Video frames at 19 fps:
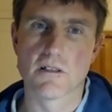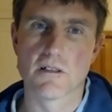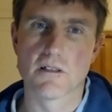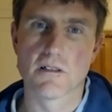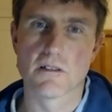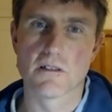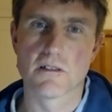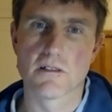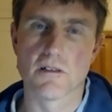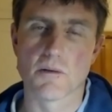
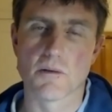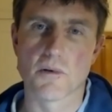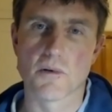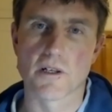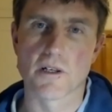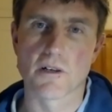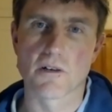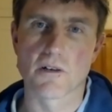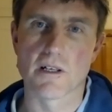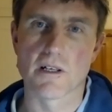to look
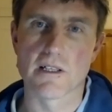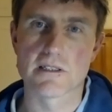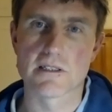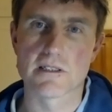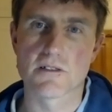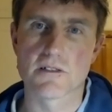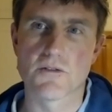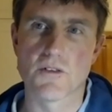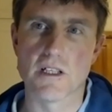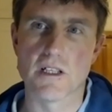upon Christ's
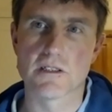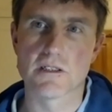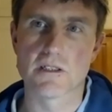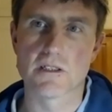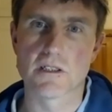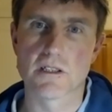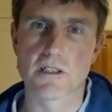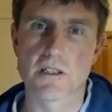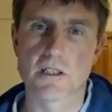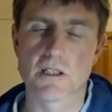face.
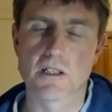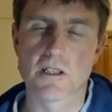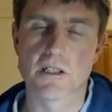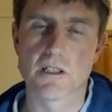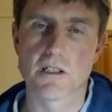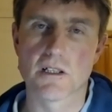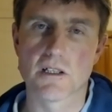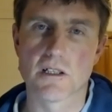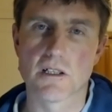It's